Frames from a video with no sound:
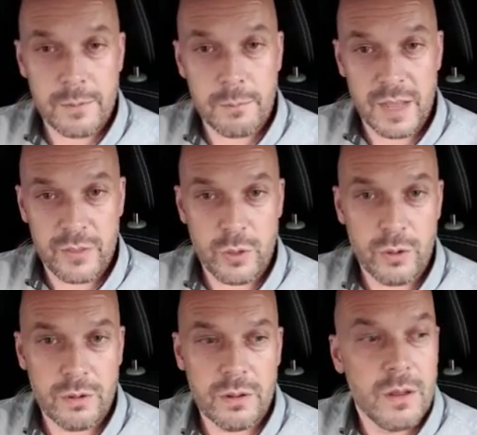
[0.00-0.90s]

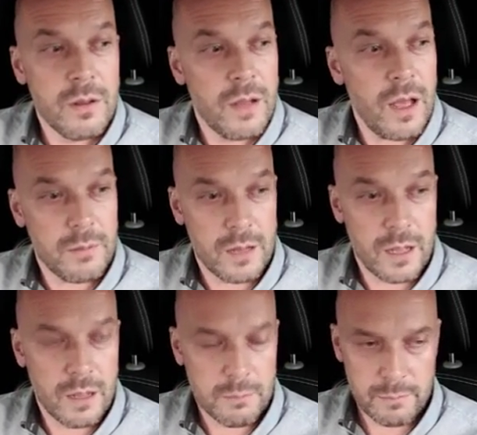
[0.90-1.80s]
Matthew.
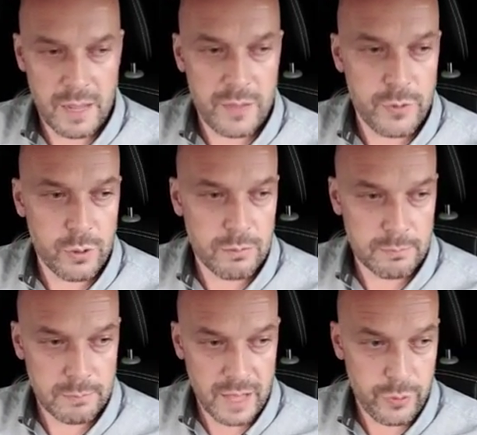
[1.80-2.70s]
Oh, Matthew,
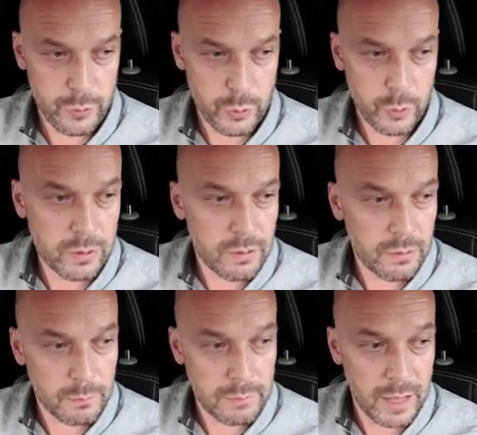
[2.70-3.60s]
Matthew,
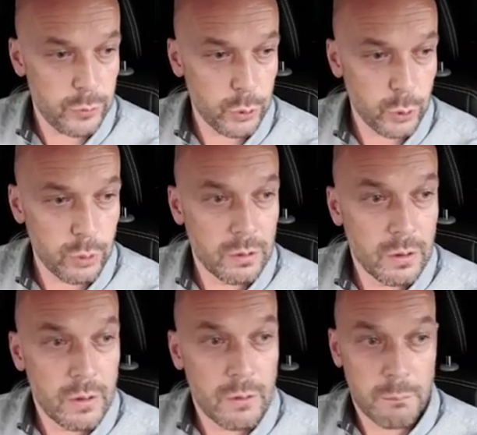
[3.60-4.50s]
Matthew,
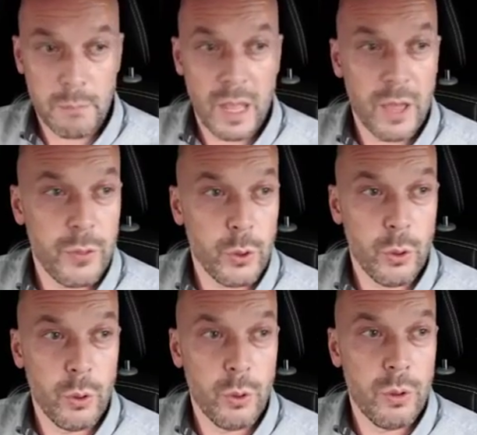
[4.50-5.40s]

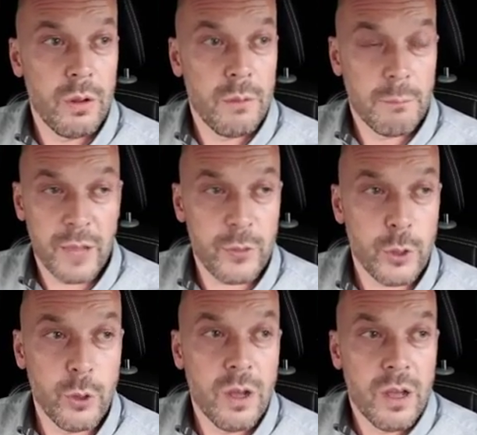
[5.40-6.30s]
Matthew,
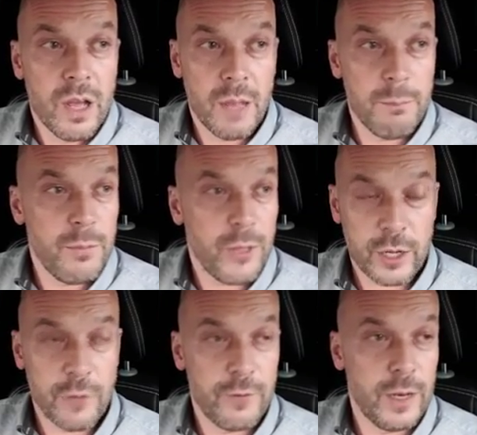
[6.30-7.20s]
Matthew. Um,
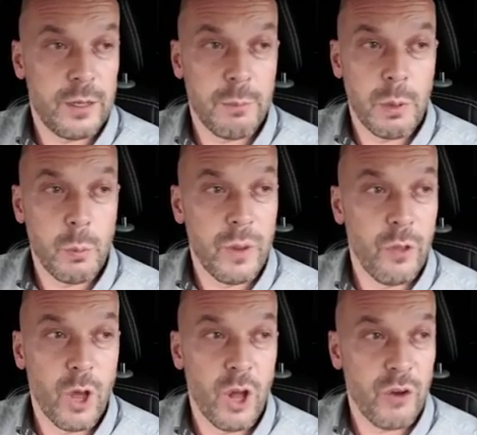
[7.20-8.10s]
thank you for letting me win
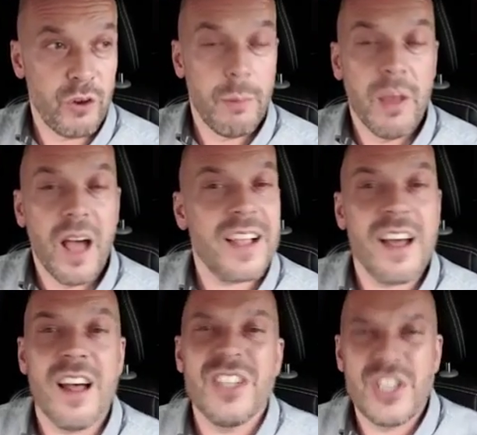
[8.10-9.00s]
the hot tub. I
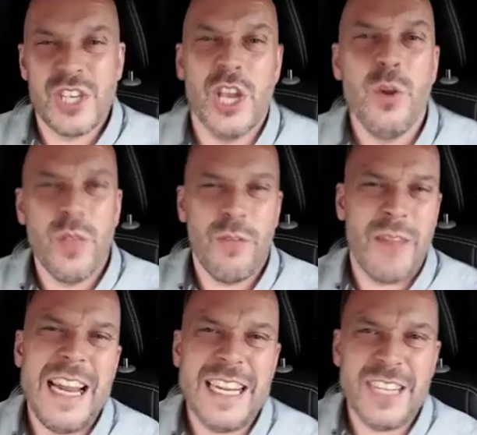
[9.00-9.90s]
can't do the
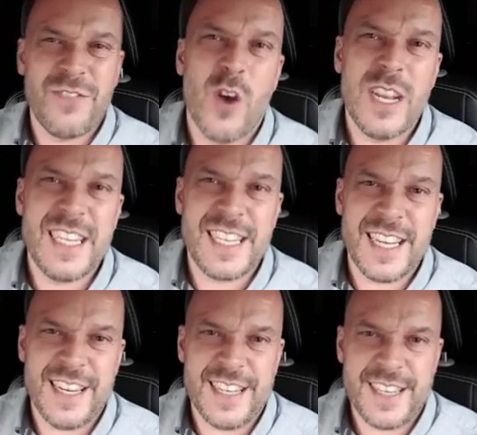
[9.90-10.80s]
ladies'
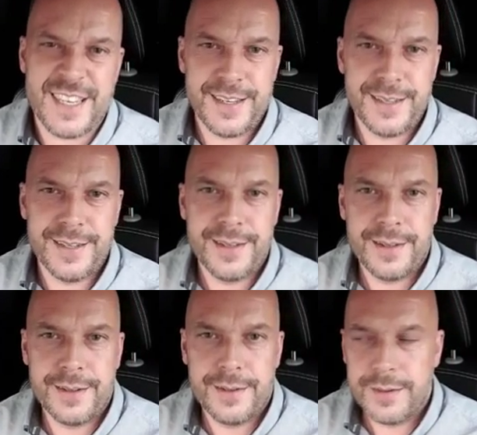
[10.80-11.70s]
voices.
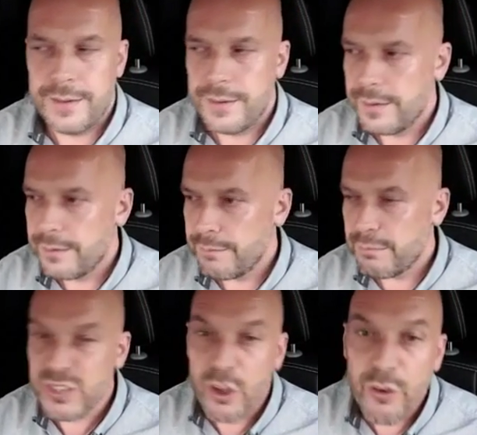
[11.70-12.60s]

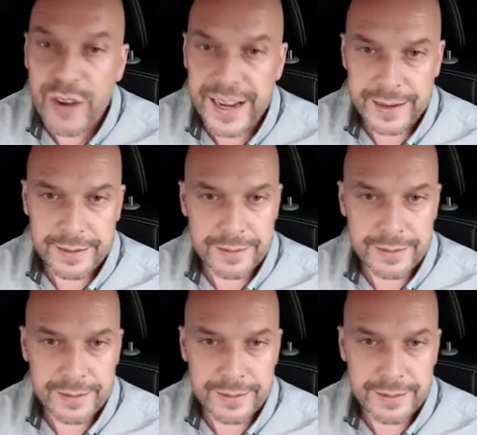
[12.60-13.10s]
Sorry.